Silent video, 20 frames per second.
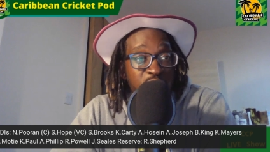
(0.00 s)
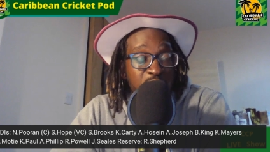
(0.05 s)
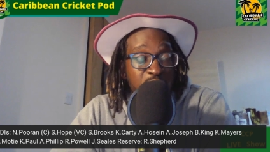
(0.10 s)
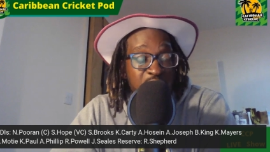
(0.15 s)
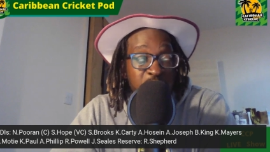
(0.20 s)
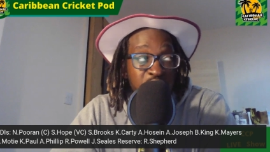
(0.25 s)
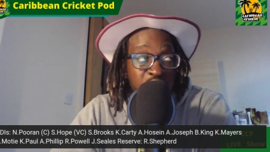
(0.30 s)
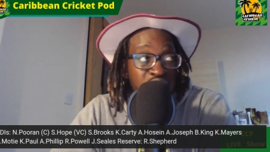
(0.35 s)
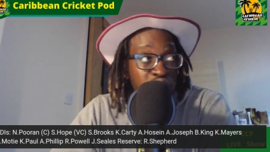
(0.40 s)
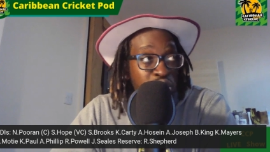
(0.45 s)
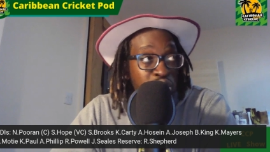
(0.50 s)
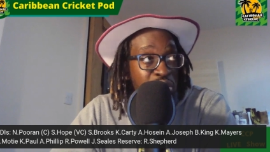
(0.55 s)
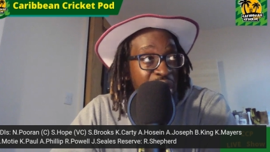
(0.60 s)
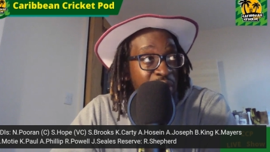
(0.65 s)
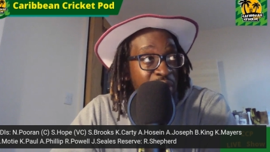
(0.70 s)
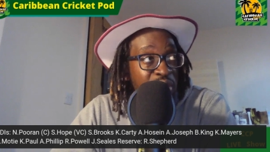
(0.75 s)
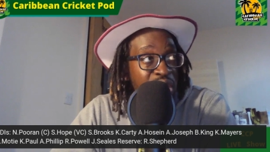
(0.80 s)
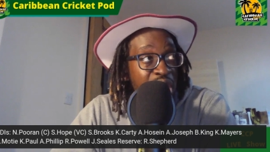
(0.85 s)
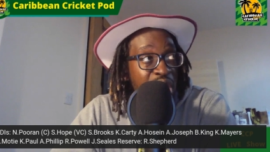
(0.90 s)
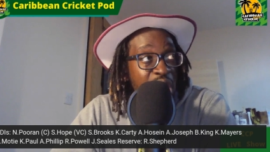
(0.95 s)
Maybe do
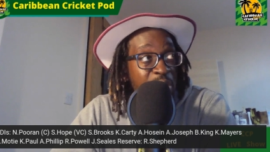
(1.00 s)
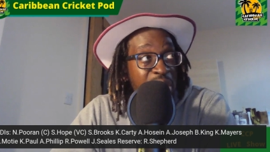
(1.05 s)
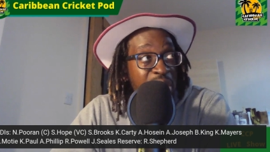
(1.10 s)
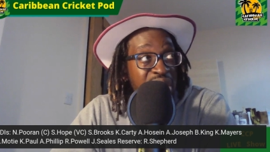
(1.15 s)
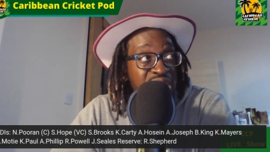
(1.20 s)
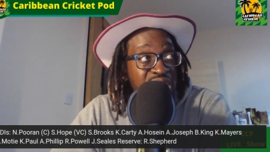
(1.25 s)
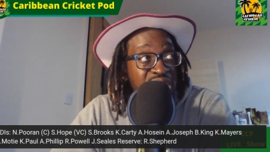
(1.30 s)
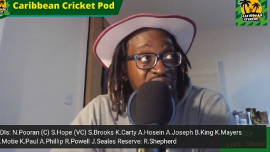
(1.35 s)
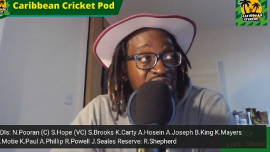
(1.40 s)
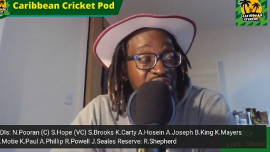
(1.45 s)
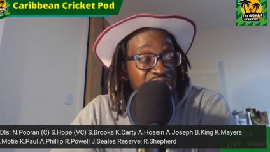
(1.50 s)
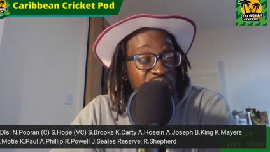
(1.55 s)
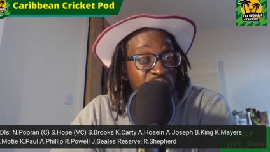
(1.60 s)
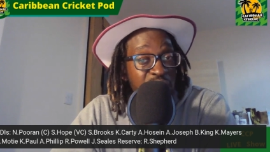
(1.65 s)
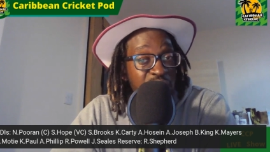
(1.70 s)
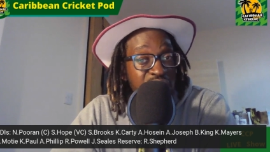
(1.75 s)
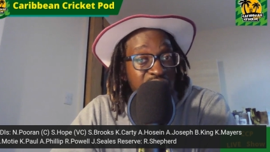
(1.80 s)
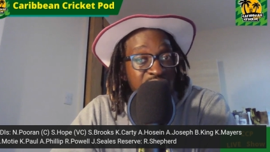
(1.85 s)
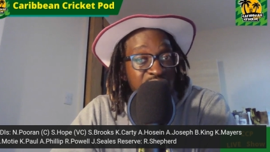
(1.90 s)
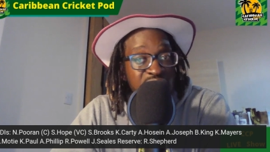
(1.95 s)
that with Kyle Mayers in
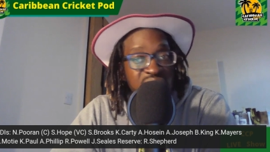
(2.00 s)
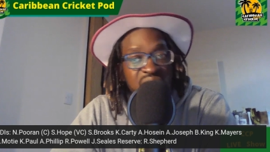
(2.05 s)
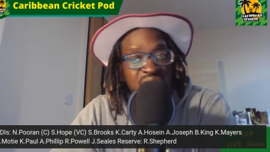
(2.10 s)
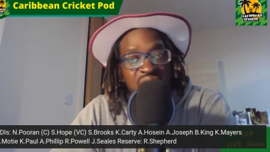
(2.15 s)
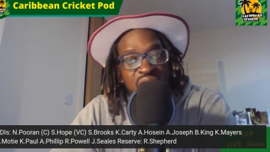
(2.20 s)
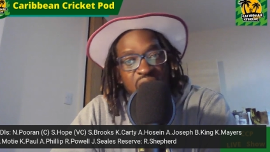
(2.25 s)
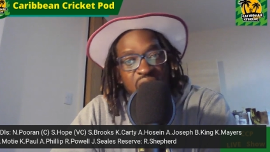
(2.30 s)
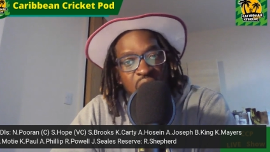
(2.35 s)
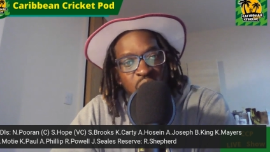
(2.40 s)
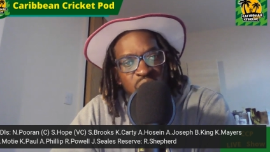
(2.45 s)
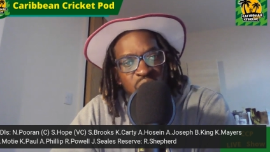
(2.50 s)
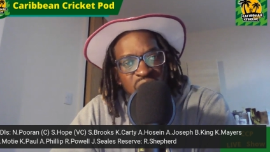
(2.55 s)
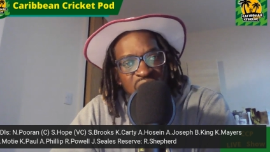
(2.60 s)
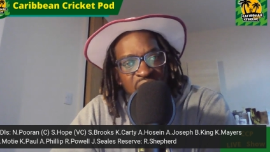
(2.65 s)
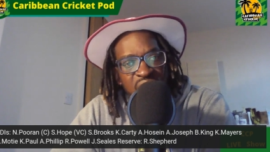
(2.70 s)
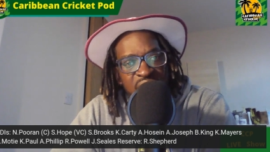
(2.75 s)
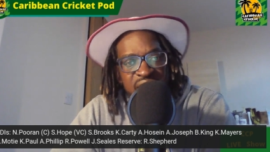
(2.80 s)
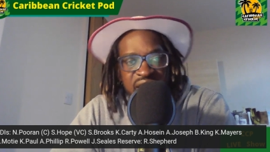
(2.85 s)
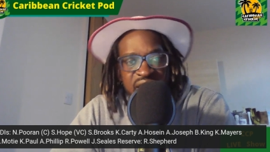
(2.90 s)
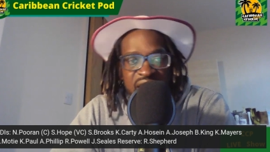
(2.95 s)
T20s,
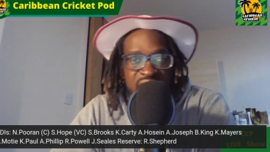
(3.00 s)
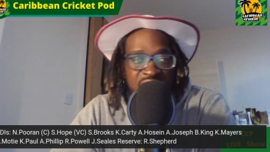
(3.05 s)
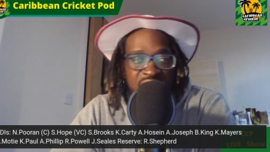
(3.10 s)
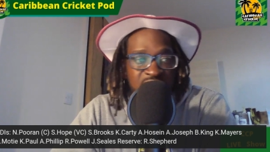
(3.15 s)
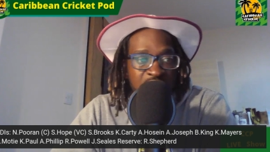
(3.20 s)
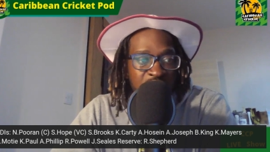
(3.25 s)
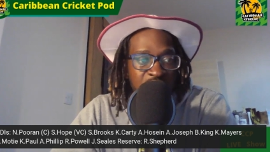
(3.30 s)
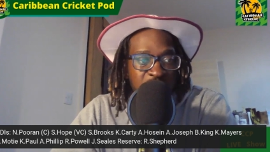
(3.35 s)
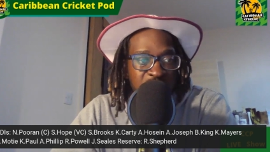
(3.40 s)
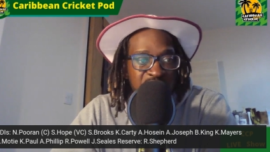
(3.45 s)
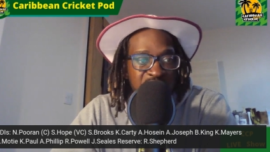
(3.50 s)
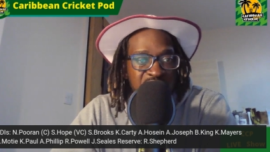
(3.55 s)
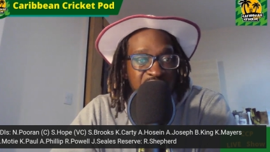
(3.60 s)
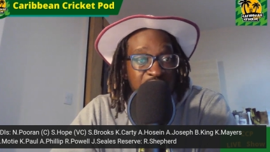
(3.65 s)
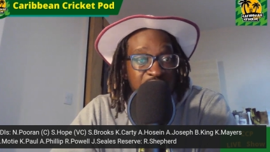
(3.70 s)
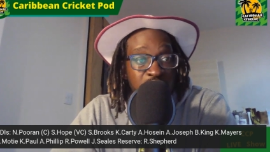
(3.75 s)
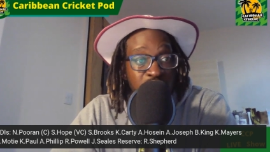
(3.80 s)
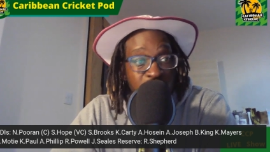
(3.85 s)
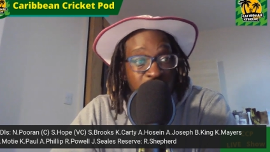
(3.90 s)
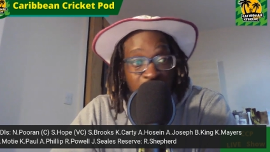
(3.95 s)
ODIs. There's an argument to
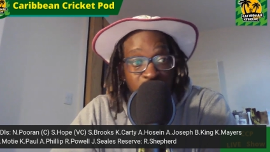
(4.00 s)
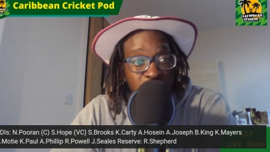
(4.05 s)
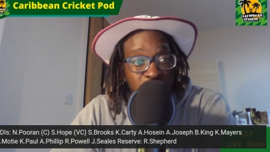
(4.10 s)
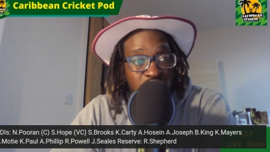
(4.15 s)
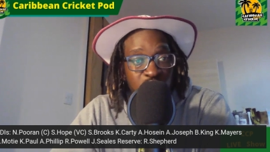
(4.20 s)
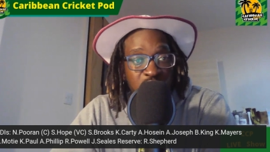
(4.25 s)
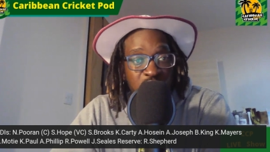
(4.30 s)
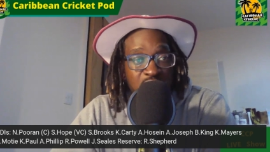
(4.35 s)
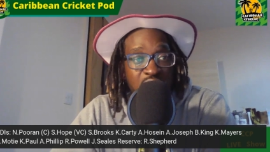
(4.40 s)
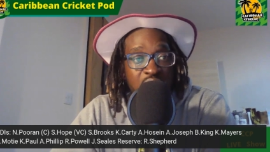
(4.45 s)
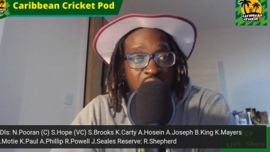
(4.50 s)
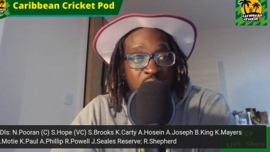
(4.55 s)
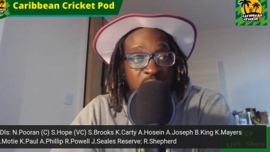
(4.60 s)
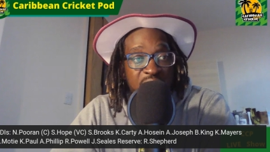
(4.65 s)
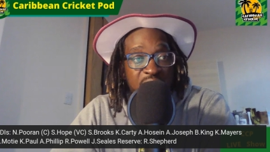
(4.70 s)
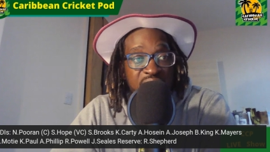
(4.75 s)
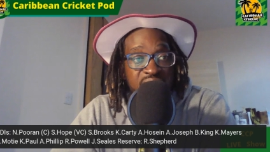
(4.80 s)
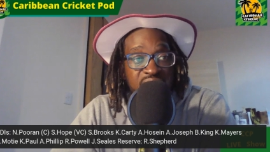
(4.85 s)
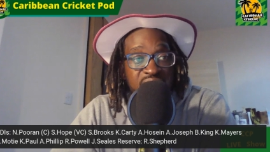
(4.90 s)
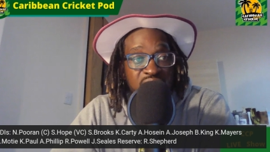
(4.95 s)
say you don't do it with Kyle
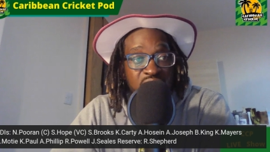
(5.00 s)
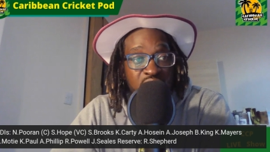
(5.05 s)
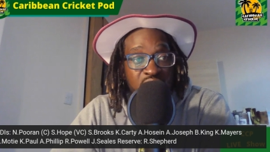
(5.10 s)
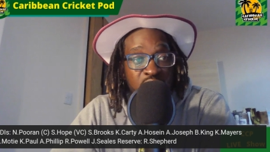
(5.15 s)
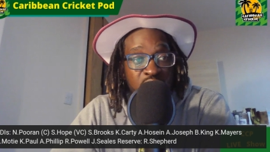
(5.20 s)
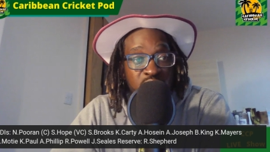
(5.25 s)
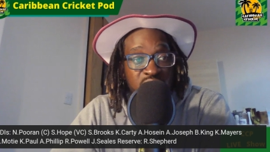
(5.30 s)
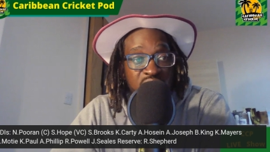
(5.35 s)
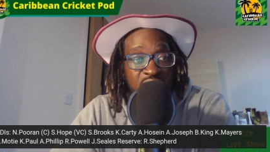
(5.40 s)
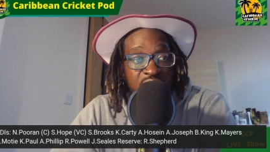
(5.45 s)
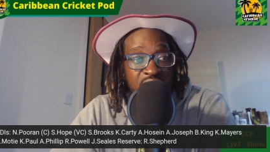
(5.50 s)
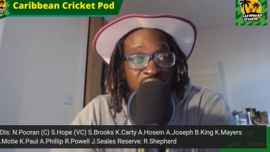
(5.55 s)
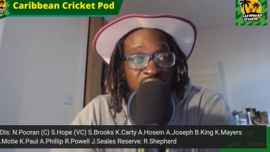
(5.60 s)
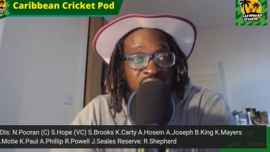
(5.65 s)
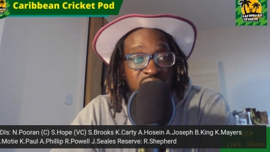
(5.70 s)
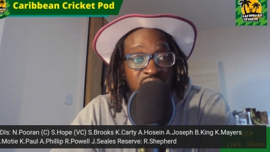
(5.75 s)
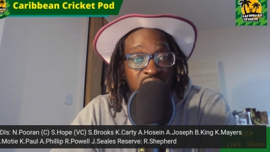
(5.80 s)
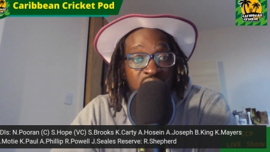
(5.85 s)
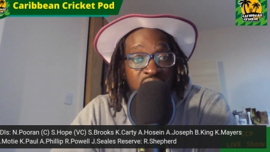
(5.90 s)
Mayers in ODIs.